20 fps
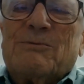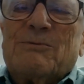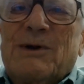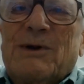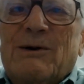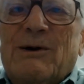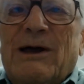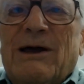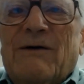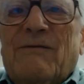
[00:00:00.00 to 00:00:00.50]

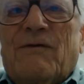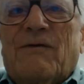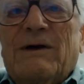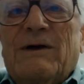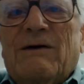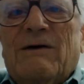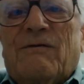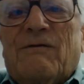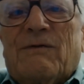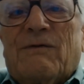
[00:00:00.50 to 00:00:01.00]

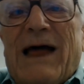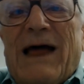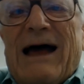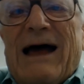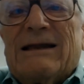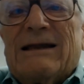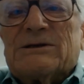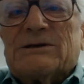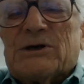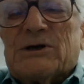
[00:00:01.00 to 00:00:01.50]
if
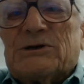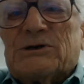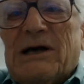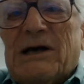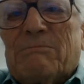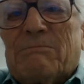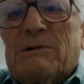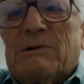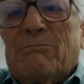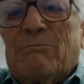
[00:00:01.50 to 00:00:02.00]
that is
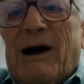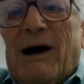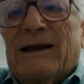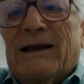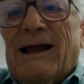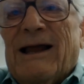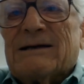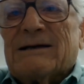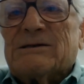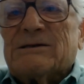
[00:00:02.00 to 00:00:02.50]
accepted by
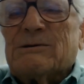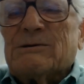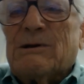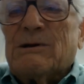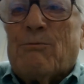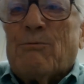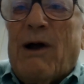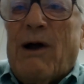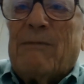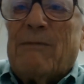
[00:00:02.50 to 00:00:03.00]
NASA, the
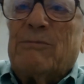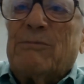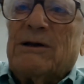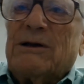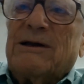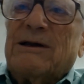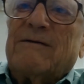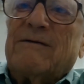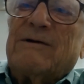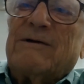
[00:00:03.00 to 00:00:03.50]

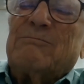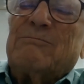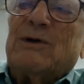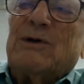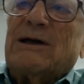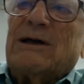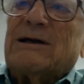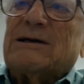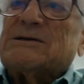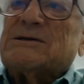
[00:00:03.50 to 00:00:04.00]
probability of it
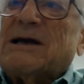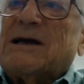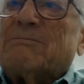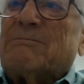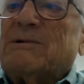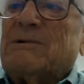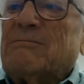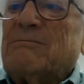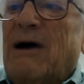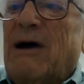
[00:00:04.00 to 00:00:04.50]
being
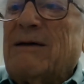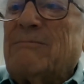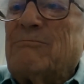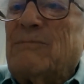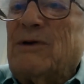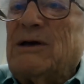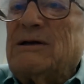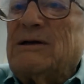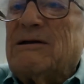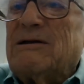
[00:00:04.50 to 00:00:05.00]
accepted might
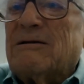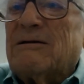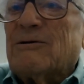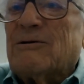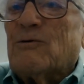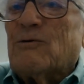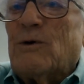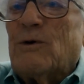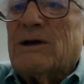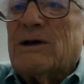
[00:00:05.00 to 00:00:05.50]
be 10 or
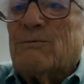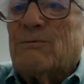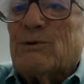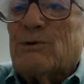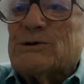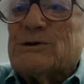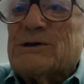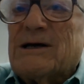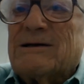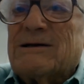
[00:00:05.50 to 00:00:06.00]

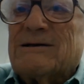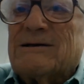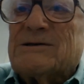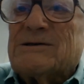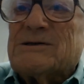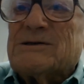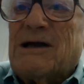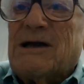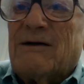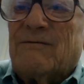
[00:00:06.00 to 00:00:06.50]
20%.
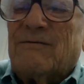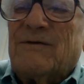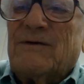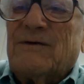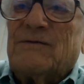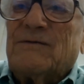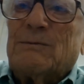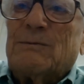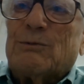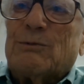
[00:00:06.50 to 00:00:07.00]
It's not
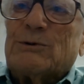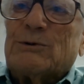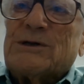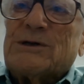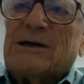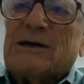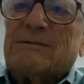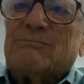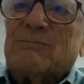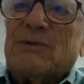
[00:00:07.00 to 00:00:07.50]

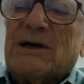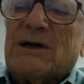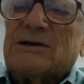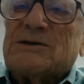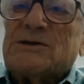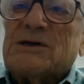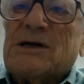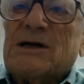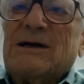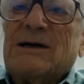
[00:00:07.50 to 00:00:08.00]
50%
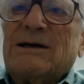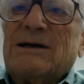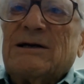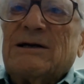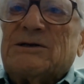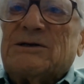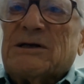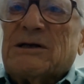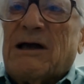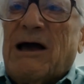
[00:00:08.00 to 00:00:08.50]
because
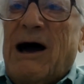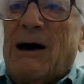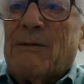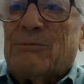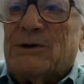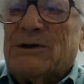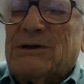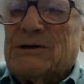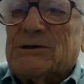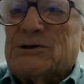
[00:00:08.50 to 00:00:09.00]
it's in
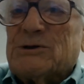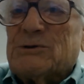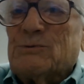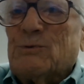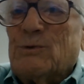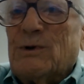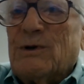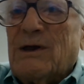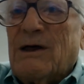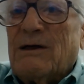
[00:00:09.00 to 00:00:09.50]
competition
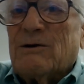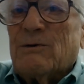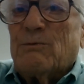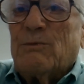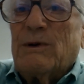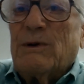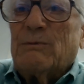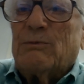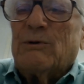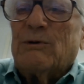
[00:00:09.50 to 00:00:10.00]
with other
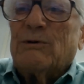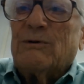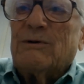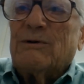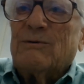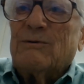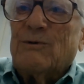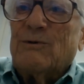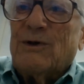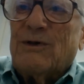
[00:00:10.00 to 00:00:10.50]
people
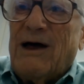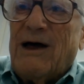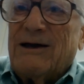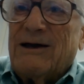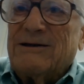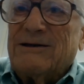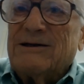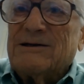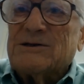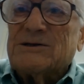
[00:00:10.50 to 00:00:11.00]
with
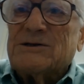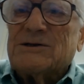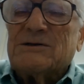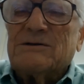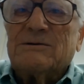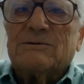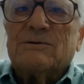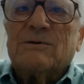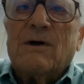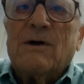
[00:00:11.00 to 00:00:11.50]
ideas
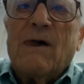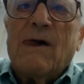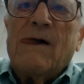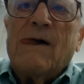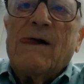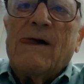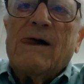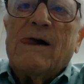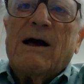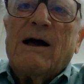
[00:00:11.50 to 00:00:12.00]
too.
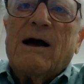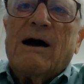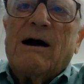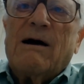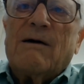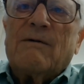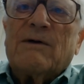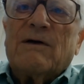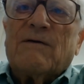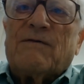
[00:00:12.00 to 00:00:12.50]

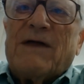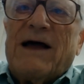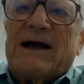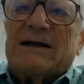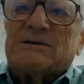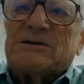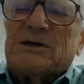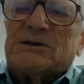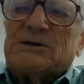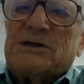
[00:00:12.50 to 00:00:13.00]
If
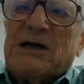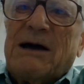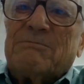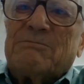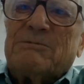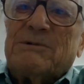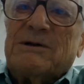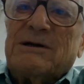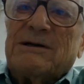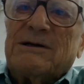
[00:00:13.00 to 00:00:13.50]
that's
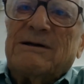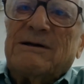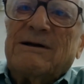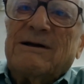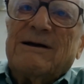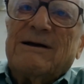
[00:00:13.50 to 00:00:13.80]
accepted,